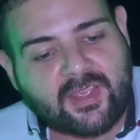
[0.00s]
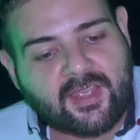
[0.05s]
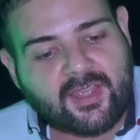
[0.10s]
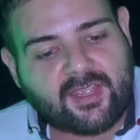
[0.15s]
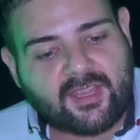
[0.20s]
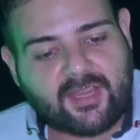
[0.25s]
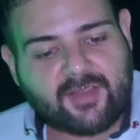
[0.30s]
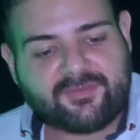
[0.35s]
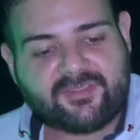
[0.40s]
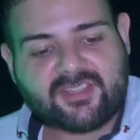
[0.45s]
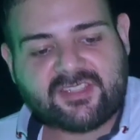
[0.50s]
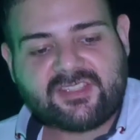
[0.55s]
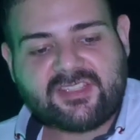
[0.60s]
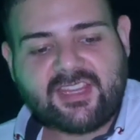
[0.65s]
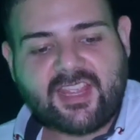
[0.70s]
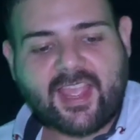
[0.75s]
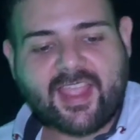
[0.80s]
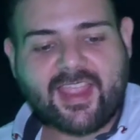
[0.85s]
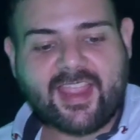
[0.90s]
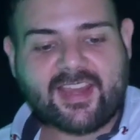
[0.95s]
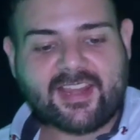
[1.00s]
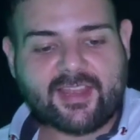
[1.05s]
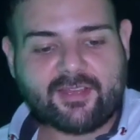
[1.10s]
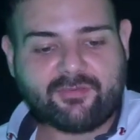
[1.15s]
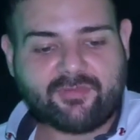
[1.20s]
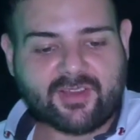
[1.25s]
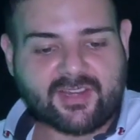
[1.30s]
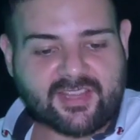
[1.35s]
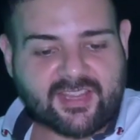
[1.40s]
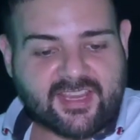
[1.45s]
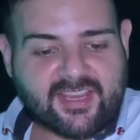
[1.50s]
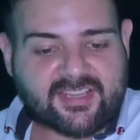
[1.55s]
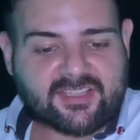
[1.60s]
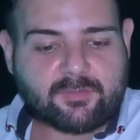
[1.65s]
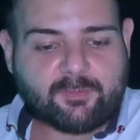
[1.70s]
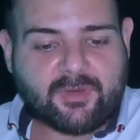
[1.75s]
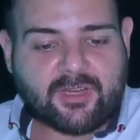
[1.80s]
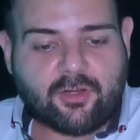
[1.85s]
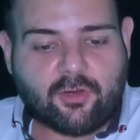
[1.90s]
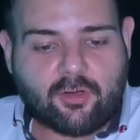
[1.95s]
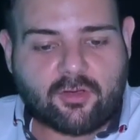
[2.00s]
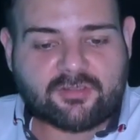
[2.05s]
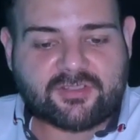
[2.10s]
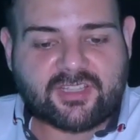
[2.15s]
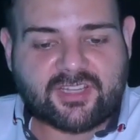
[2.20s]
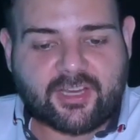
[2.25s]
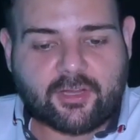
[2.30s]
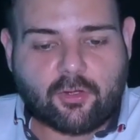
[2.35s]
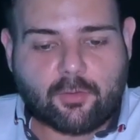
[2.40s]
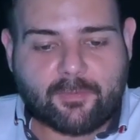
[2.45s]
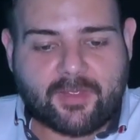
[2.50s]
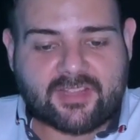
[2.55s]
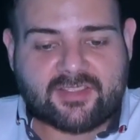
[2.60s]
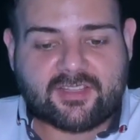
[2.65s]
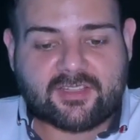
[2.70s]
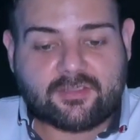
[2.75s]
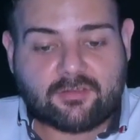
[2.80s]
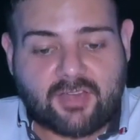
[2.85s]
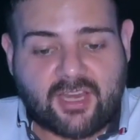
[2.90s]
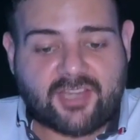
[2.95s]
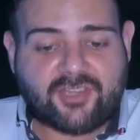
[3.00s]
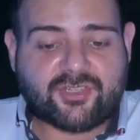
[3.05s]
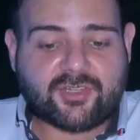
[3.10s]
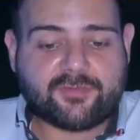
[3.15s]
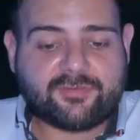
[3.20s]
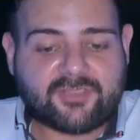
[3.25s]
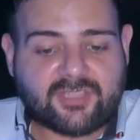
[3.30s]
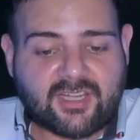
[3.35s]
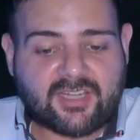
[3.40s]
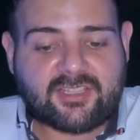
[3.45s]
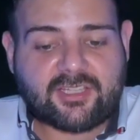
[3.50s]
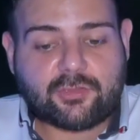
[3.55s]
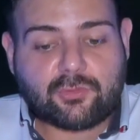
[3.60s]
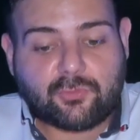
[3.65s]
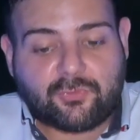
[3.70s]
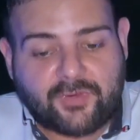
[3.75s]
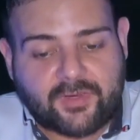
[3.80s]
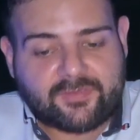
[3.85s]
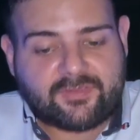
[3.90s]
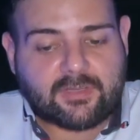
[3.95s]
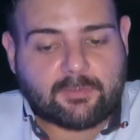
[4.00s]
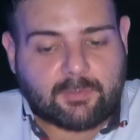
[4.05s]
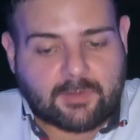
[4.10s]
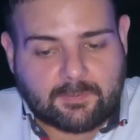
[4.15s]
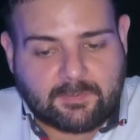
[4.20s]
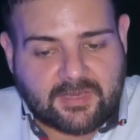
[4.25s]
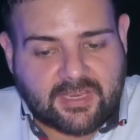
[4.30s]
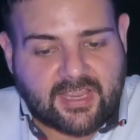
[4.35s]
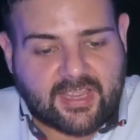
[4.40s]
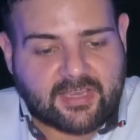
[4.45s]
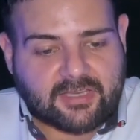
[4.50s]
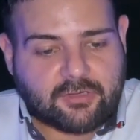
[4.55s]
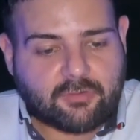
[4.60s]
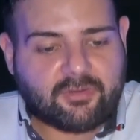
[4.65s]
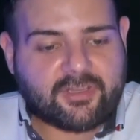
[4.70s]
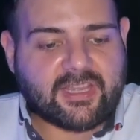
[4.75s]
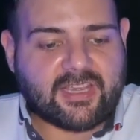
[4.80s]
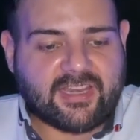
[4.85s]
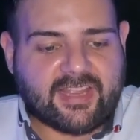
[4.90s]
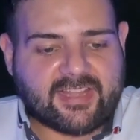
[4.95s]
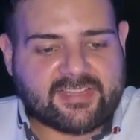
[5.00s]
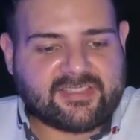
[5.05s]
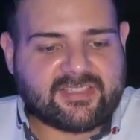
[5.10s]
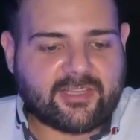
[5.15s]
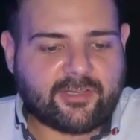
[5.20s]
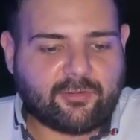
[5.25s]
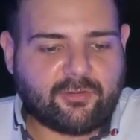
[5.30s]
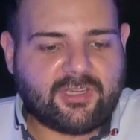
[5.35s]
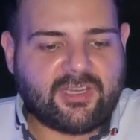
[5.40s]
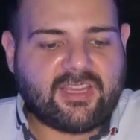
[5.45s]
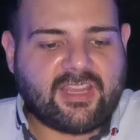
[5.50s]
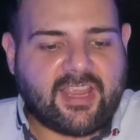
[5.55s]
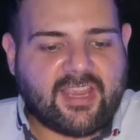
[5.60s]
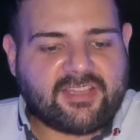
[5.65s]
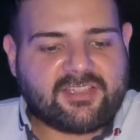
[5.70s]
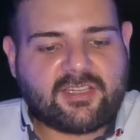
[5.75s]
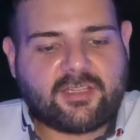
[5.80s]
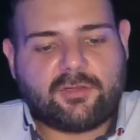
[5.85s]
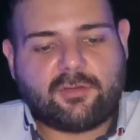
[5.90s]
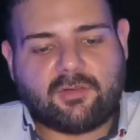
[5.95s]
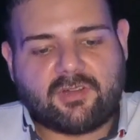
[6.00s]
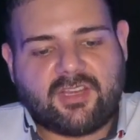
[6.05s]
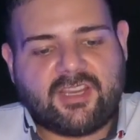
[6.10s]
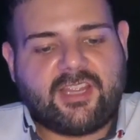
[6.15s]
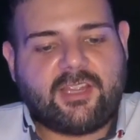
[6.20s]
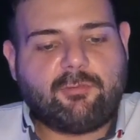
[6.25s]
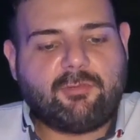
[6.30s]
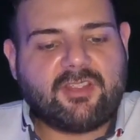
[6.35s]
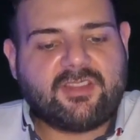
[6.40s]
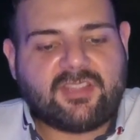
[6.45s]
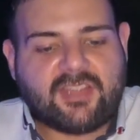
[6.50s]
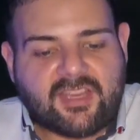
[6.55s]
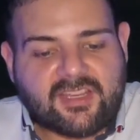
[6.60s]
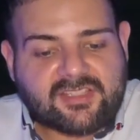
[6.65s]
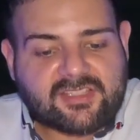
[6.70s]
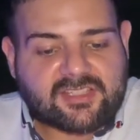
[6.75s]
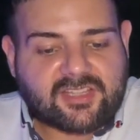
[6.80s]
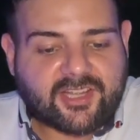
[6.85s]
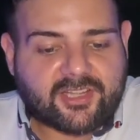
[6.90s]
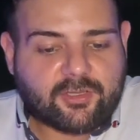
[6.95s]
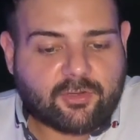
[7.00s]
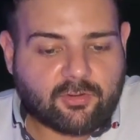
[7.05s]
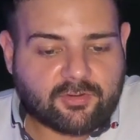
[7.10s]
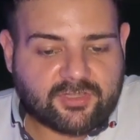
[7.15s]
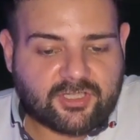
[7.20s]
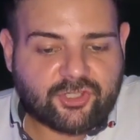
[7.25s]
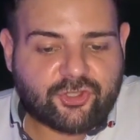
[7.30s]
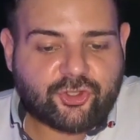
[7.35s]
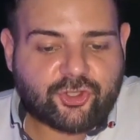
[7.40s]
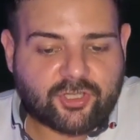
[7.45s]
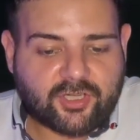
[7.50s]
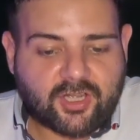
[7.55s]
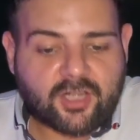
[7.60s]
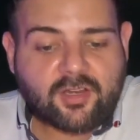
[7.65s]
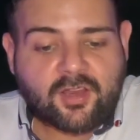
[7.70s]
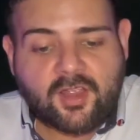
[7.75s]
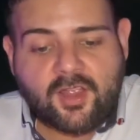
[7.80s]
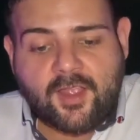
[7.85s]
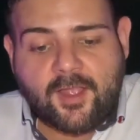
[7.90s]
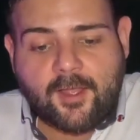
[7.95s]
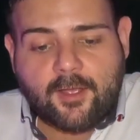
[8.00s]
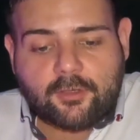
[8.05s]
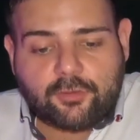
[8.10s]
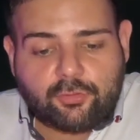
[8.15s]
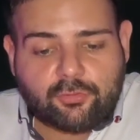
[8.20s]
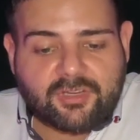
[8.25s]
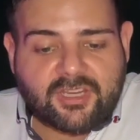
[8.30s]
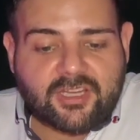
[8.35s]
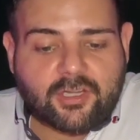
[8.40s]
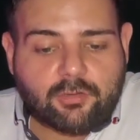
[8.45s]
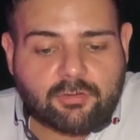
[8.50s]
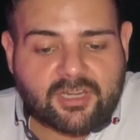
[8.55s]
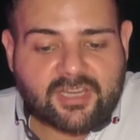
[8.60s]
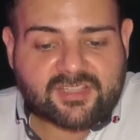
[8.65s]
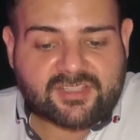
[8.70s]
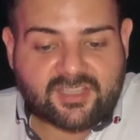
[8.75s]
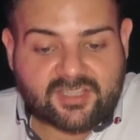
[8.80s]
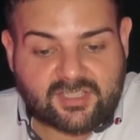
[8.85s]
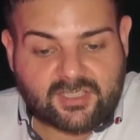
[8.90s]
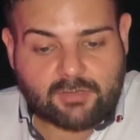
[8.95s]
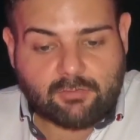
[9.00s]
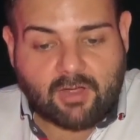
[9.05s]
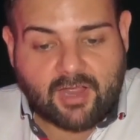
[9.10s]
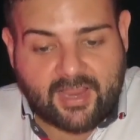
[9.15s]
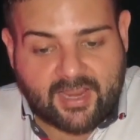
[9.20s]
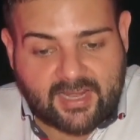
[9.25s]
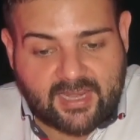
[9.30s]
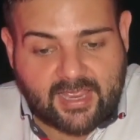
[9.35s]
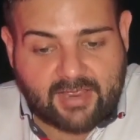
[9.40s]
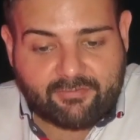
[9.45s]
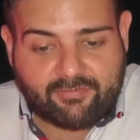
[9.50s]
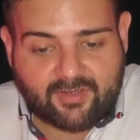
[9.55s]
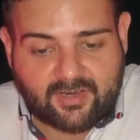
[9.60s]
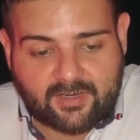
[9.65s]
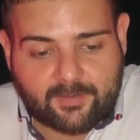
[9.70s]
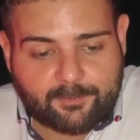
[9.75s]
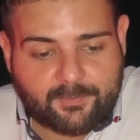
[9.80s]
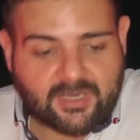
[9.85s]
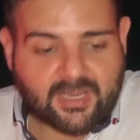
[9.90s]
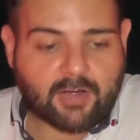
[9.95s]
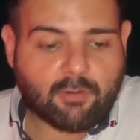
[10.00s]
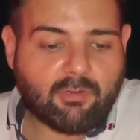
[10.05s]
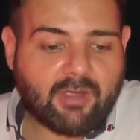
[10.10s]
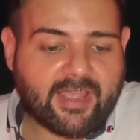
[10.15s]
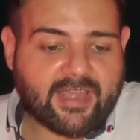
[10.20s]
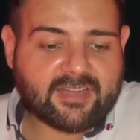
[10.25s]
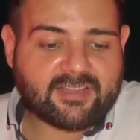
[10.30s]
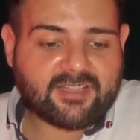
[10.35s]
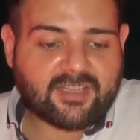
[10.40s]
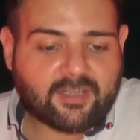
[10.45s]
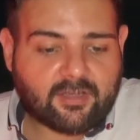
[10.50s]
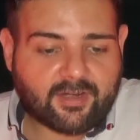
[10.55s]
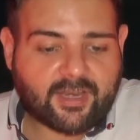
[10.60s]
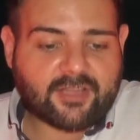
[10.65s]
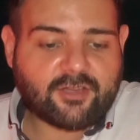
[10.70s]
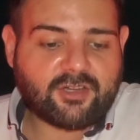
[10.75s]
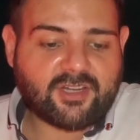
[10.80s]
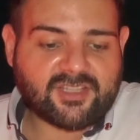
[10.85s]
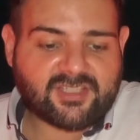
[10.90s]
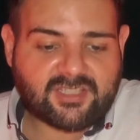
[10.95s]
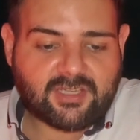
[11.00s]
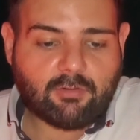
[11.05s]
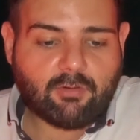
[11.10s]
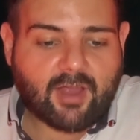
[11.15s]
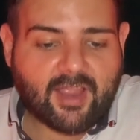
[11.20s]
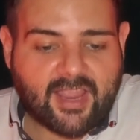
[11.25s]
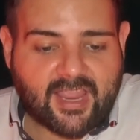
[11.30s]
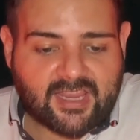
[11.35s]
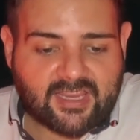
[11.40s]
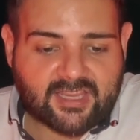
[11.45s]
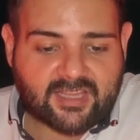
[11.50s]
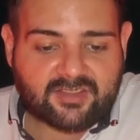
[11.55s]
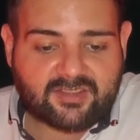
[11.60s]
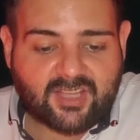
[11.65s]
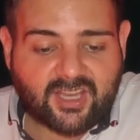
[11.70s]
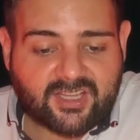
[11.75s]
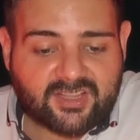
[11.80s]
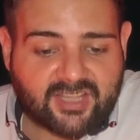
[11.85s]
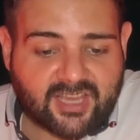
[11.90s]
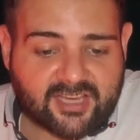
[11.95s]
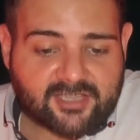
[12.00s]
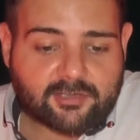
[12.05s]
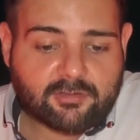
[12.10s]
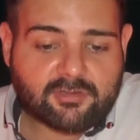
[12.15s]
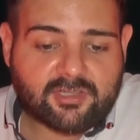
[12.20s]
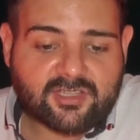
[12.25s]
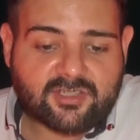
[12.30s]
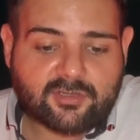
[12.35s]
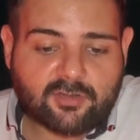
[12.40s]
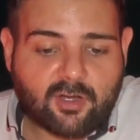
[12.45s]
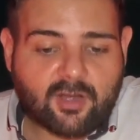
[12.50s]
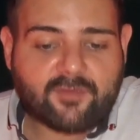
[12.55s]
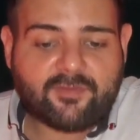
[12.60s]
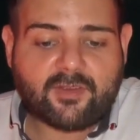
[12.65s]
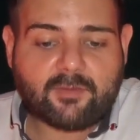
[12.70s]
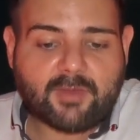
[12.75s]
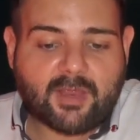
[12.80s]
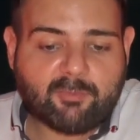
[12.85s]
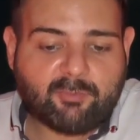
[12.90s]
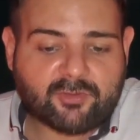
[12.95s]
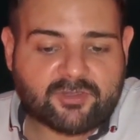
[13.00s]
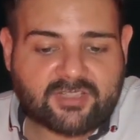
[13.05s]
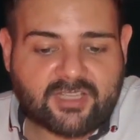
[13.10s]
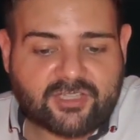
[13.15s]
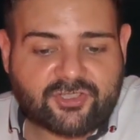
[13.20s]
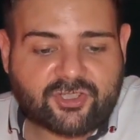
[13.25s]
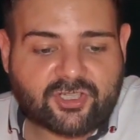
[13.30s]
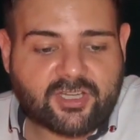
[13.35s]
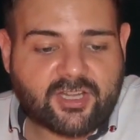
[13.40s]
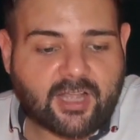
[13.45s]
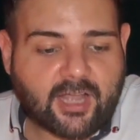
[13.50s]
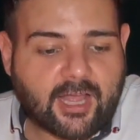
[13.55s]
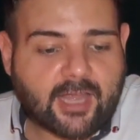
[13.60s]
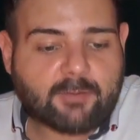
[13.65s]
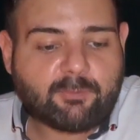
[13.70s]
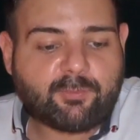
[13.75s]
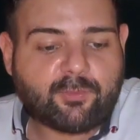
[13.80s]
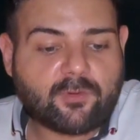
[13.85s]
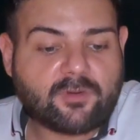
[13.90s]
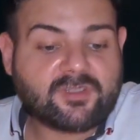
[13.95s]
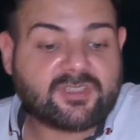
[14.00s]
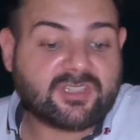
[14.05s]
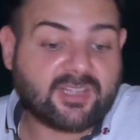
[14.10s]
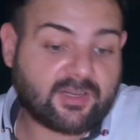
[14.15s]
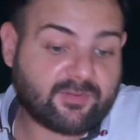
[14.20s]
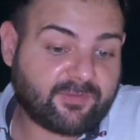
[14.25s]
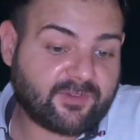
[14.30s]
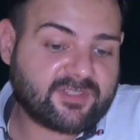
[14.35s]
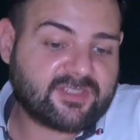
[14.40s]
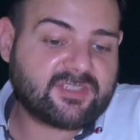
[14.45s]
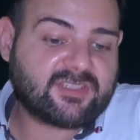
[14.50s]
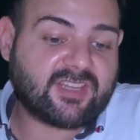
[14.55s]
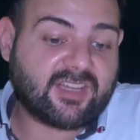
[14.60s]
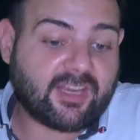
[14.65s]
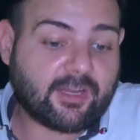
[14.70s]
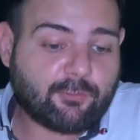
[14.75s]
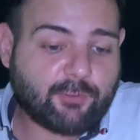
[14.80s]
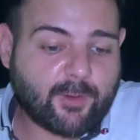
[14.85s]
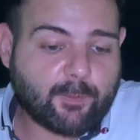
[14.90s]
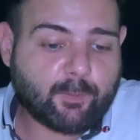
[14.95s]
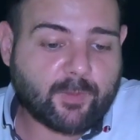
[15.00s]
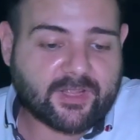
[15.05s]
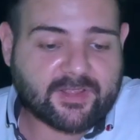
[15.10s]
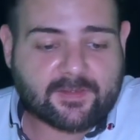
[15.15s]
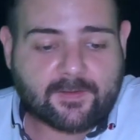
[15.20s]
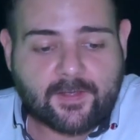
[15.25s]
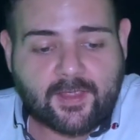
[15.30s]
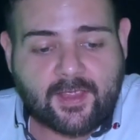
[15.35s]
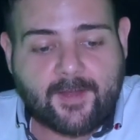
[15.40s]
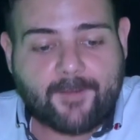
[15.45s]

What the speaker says: If the CYA level is below the recommended range of 30 to 50 ppm, you can add cyanuric acid or liquid instant conditioner to increase the CYA level. Be aware the granular CYA can take days to dissolve and may potentially harm pool surfaces and equipment.